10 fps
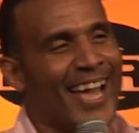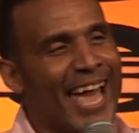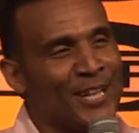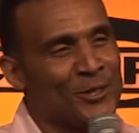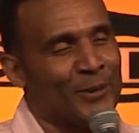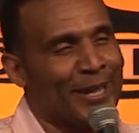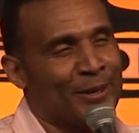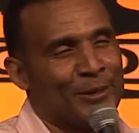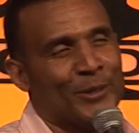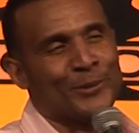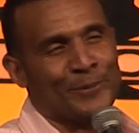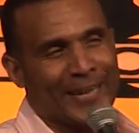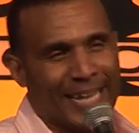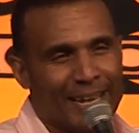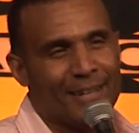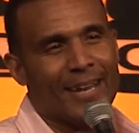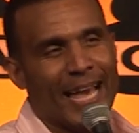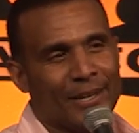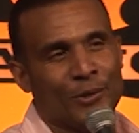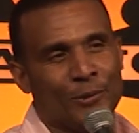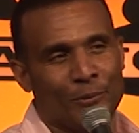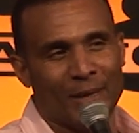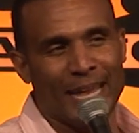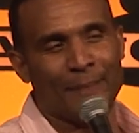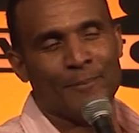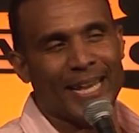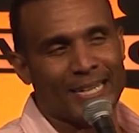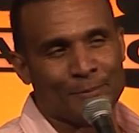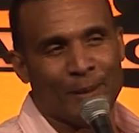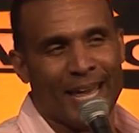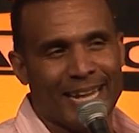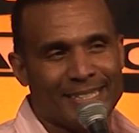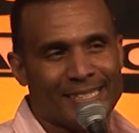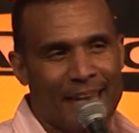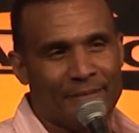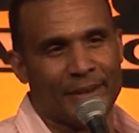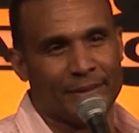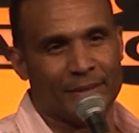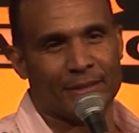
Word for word: I asked you to introduce me, nigga, not do let me explain seven.